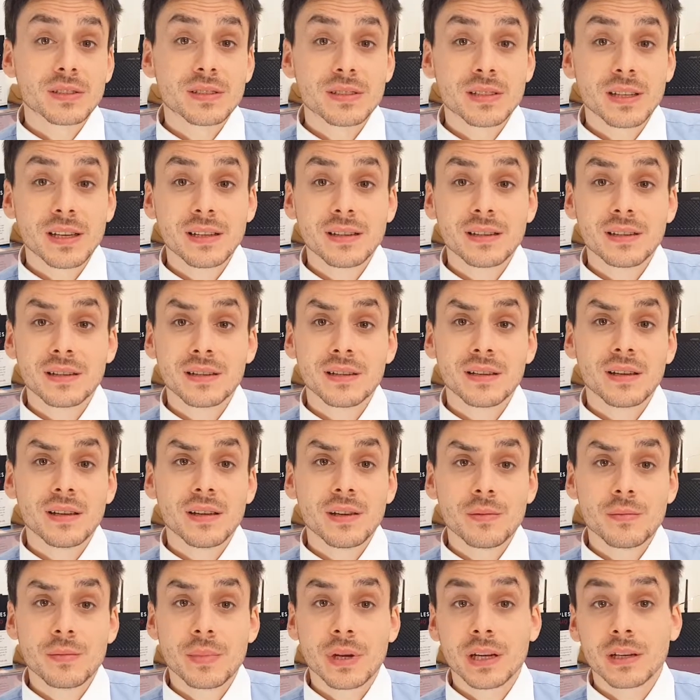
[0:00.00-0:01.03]
sending
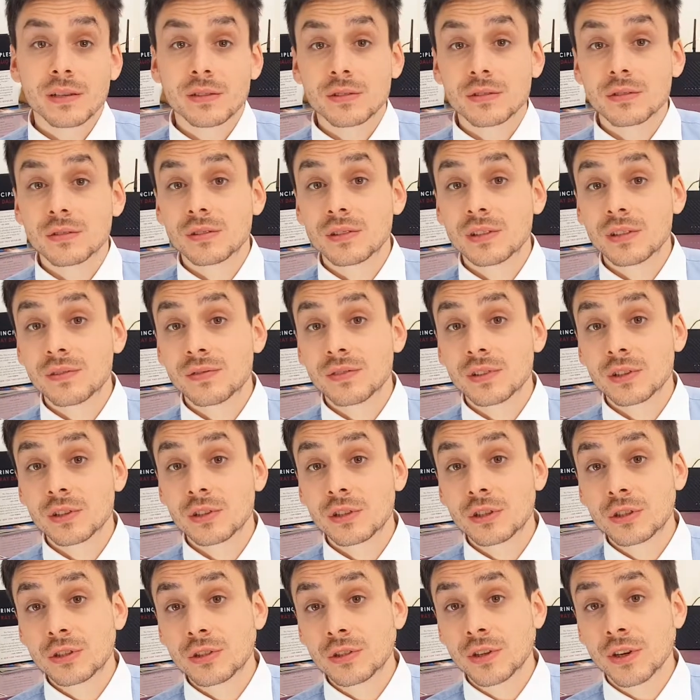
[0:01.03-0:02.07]
emails to different
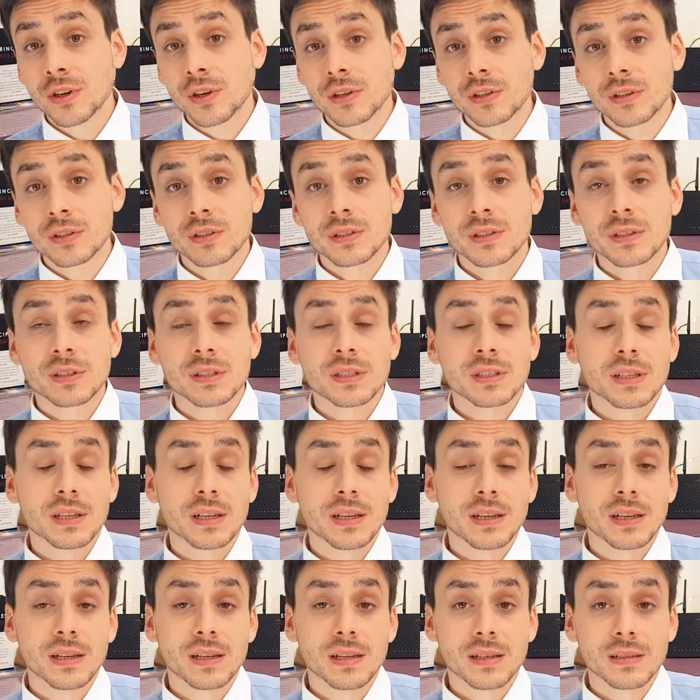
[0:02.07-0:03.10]
couriers
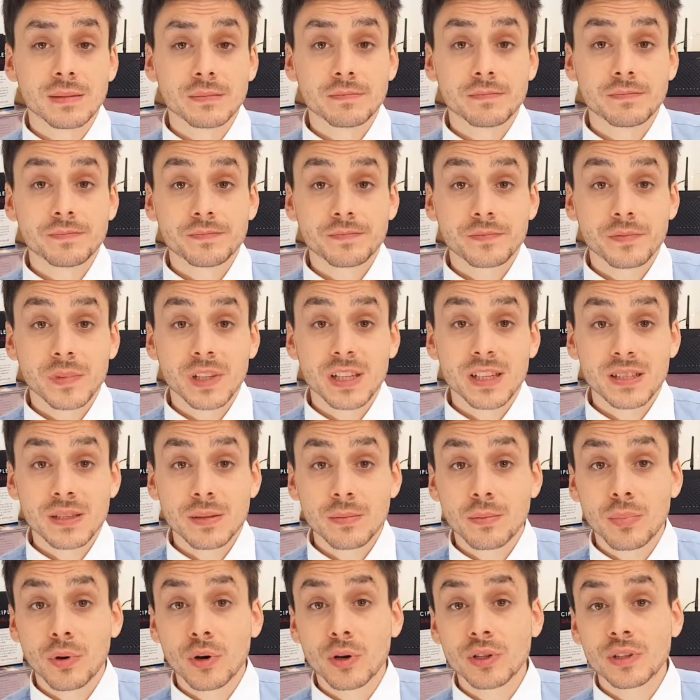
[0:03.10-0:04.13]
and
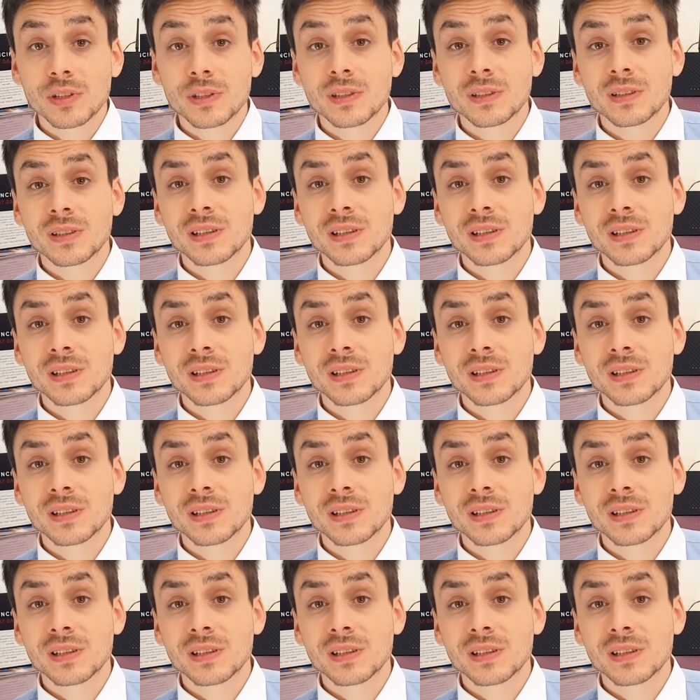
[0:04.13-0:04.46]
disappointing the